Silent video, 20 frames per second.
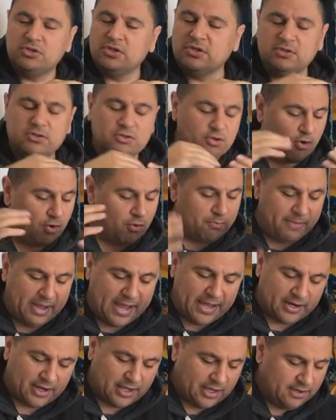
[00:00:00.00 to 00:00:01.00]
No
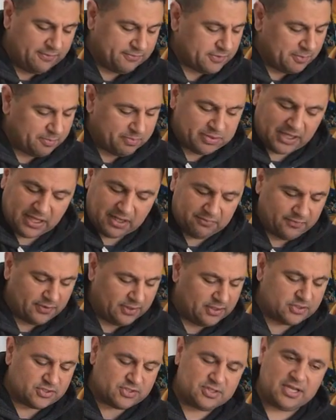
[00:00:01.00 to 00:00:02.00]
matter if the
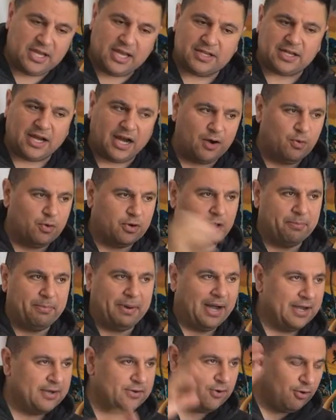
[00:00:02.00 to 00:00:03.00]
playfield is dead, I want to
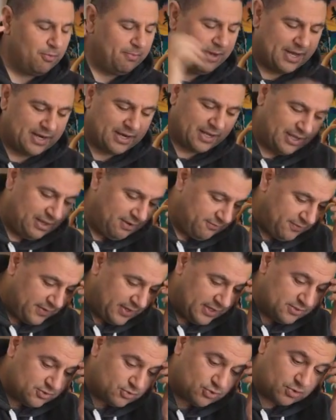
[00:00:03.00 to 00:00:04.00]
buy. No matter if
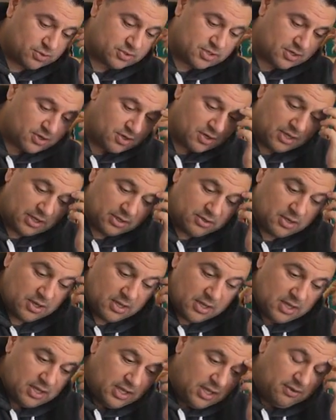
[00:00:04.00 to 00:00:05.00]
inserts are gone,
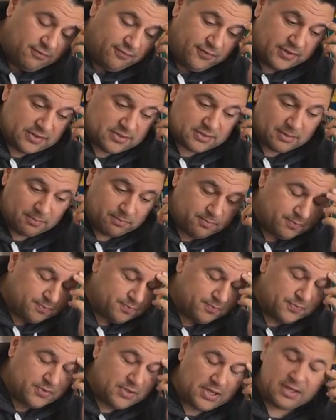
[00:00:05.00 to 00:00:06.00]
if it's a
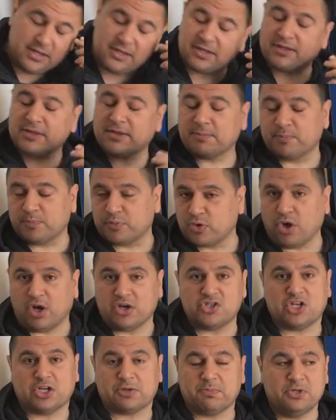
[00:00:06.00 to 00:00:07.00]

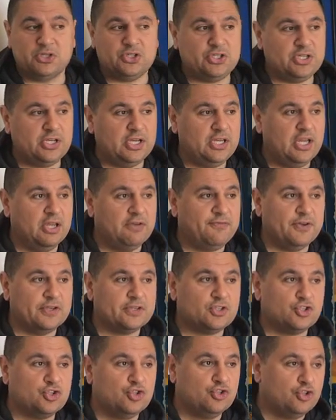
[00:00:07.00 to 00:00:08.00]
project machine, if
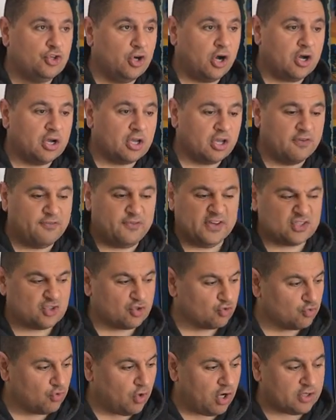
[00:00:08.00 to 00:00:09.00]
it's junk, if it's
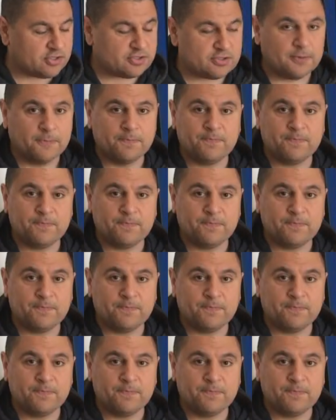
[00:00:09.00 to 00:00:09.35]
rust,